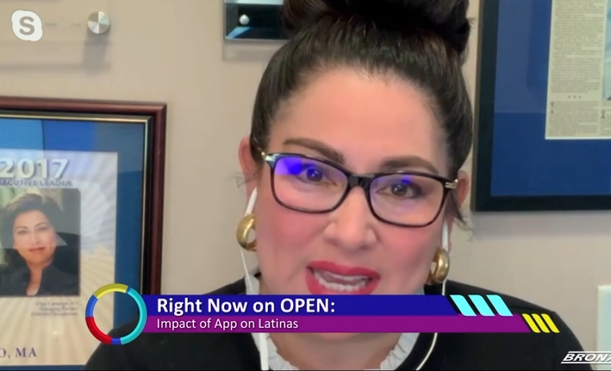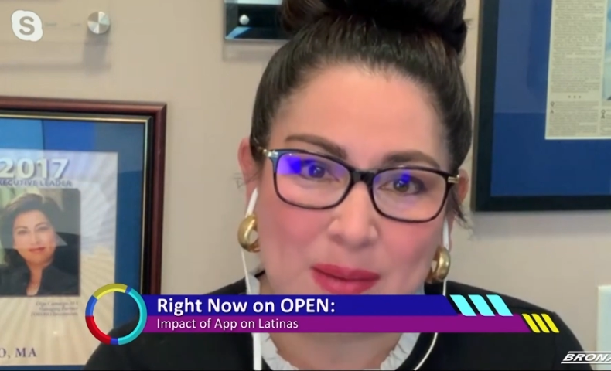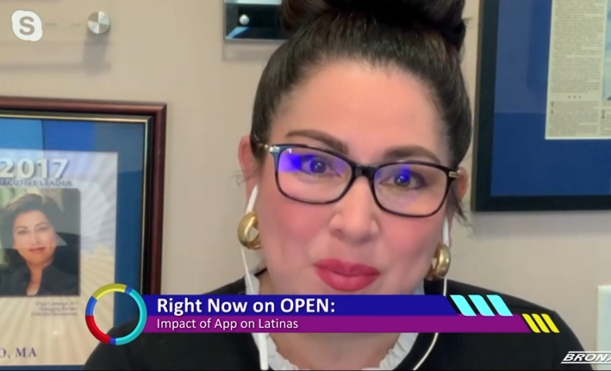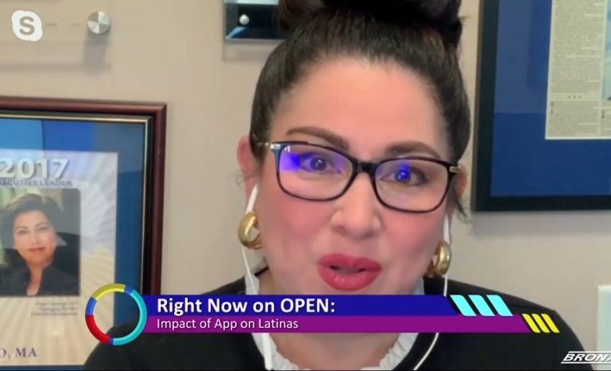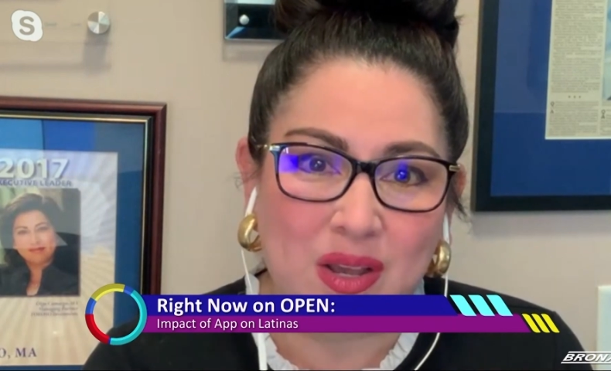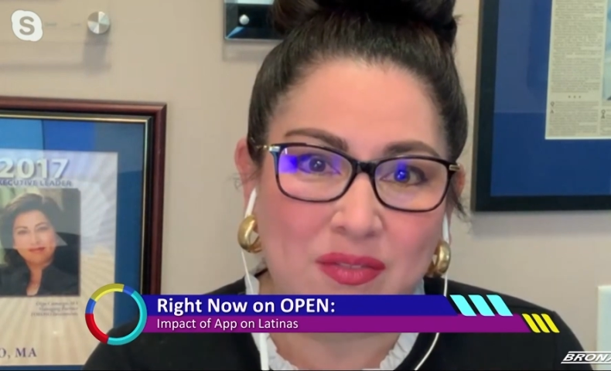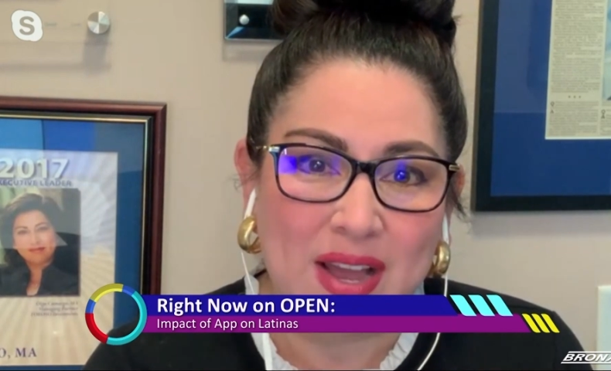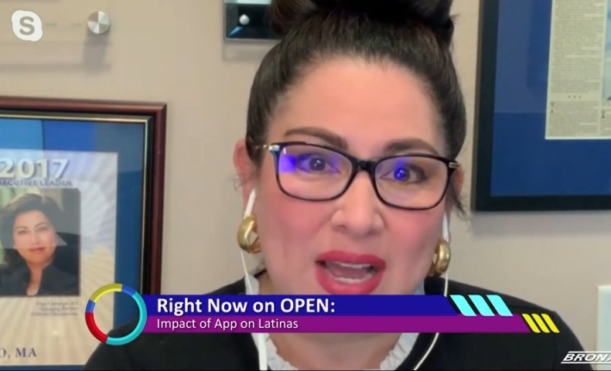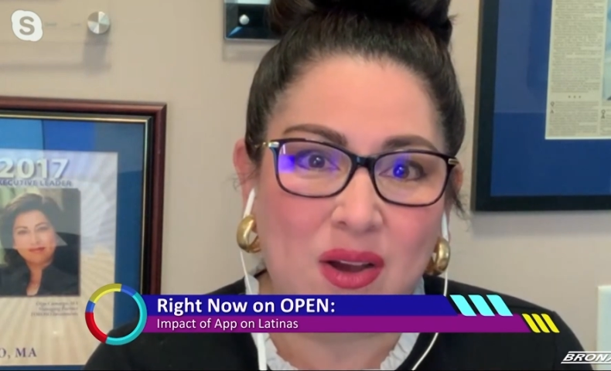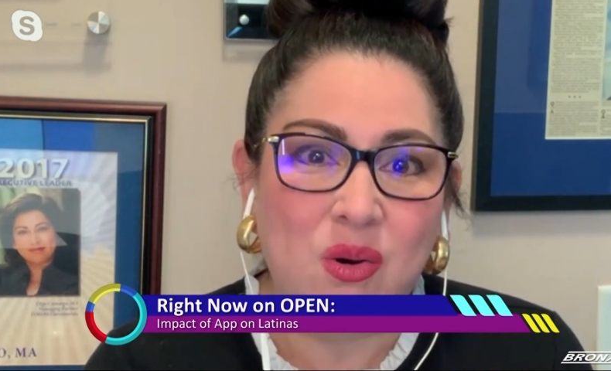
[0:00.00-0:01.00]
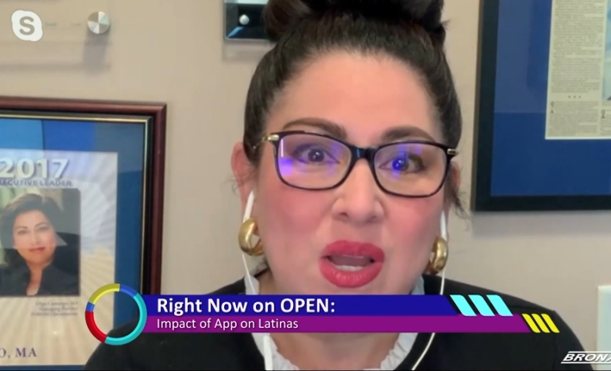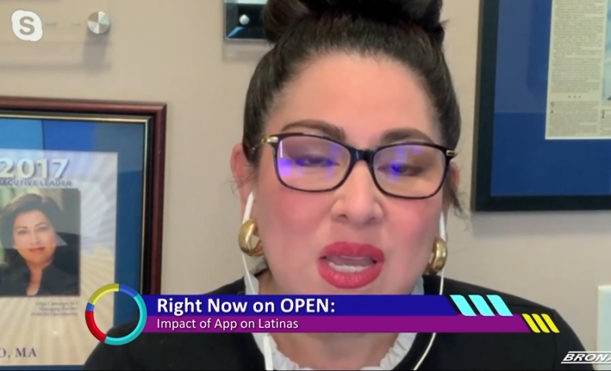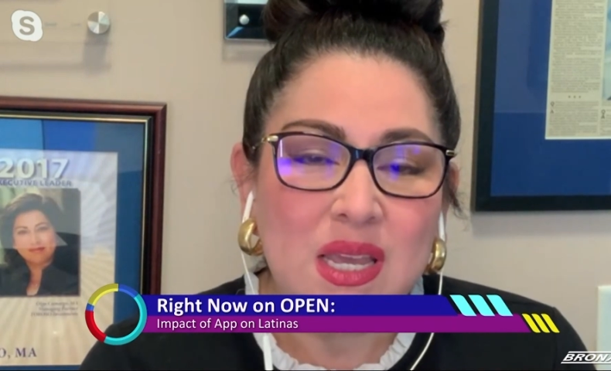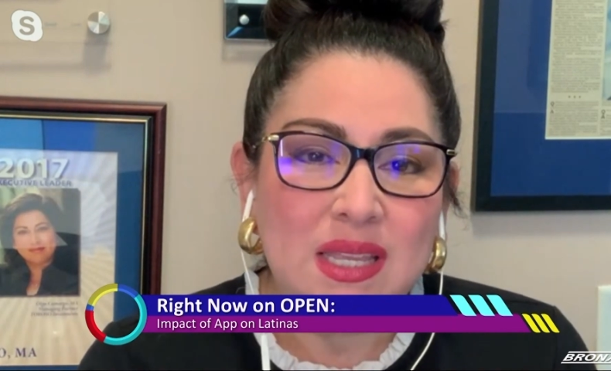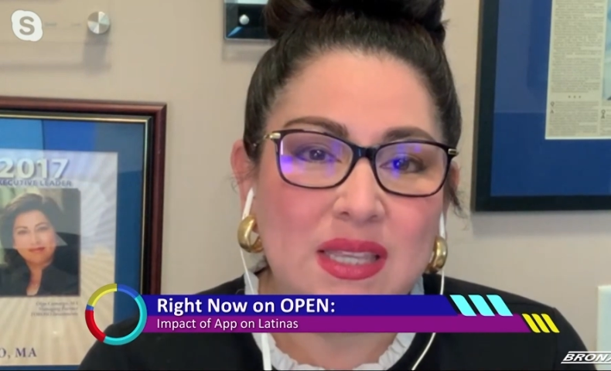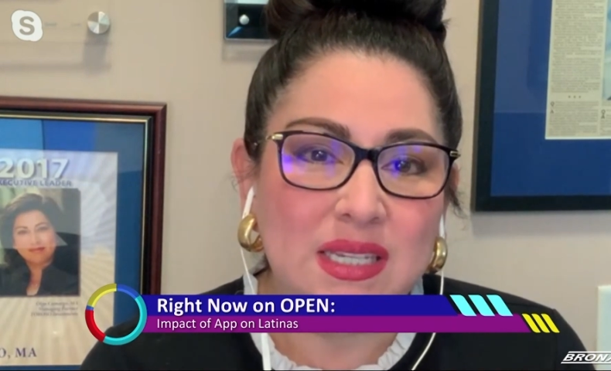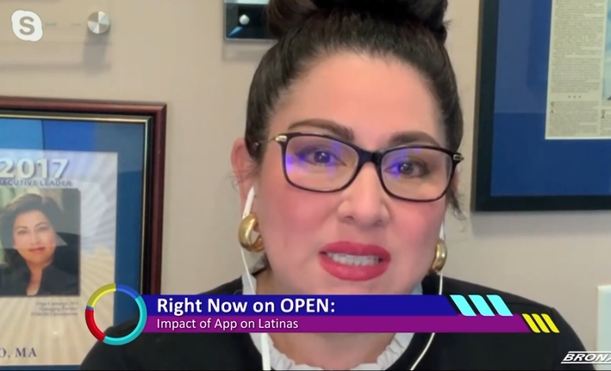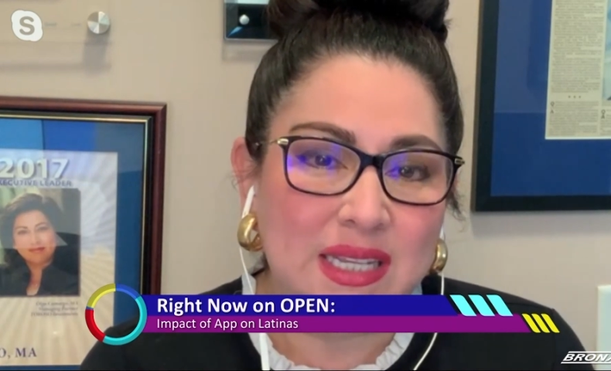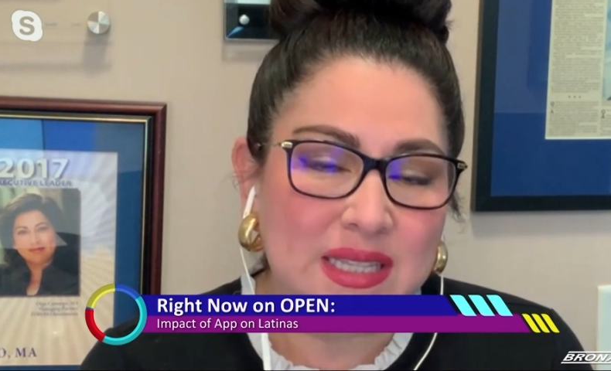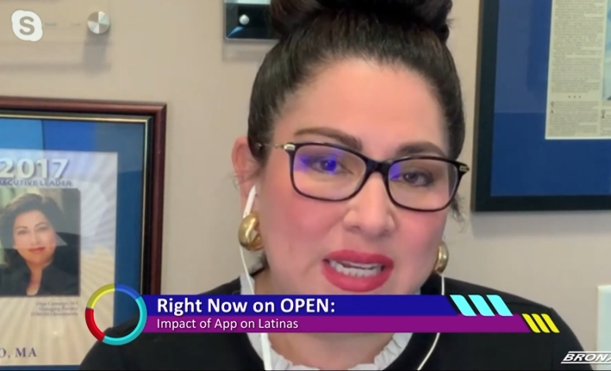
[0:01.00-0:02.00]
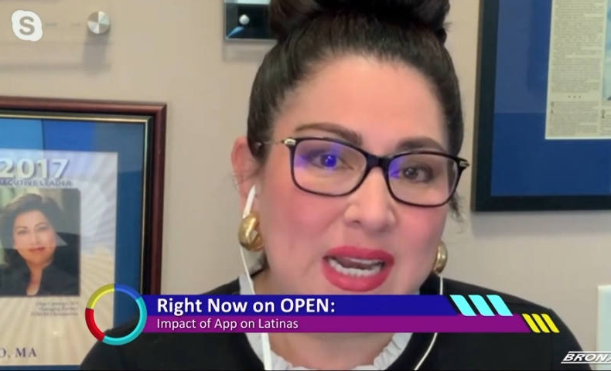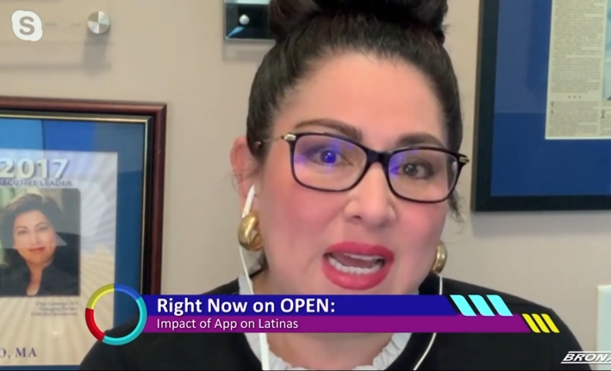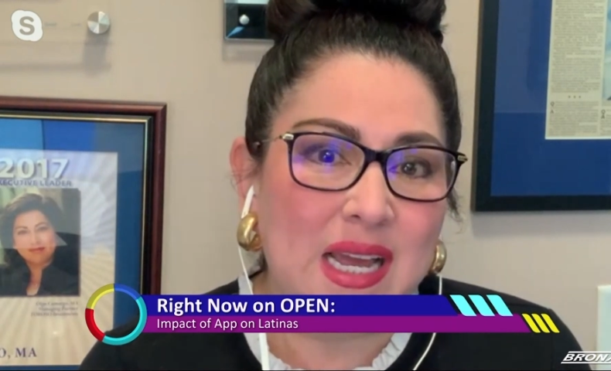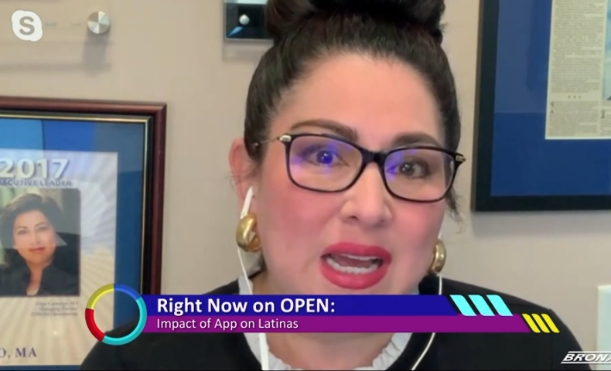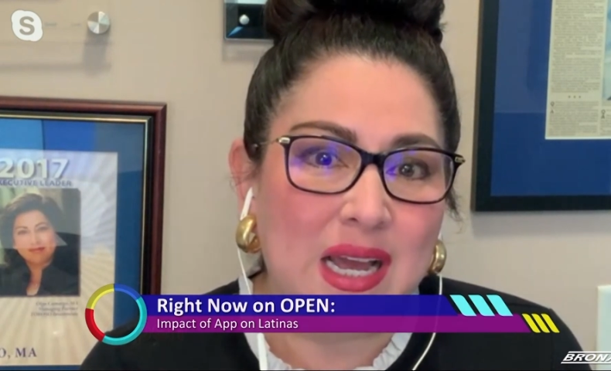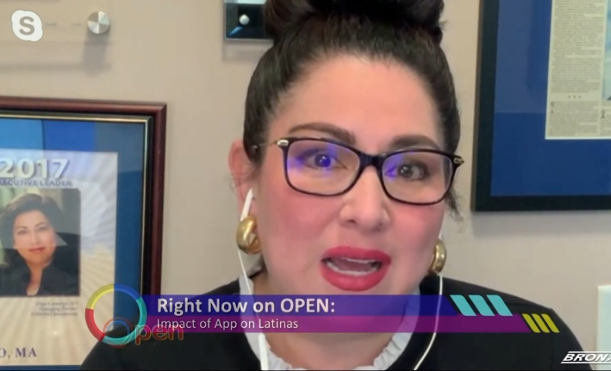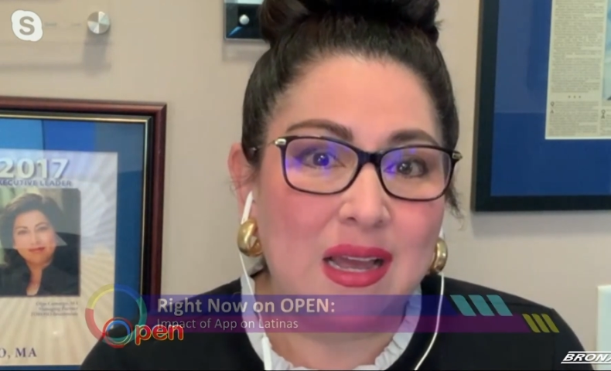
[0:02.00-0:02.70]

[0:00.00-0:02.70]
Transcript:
Speaker 1: example of how this Latina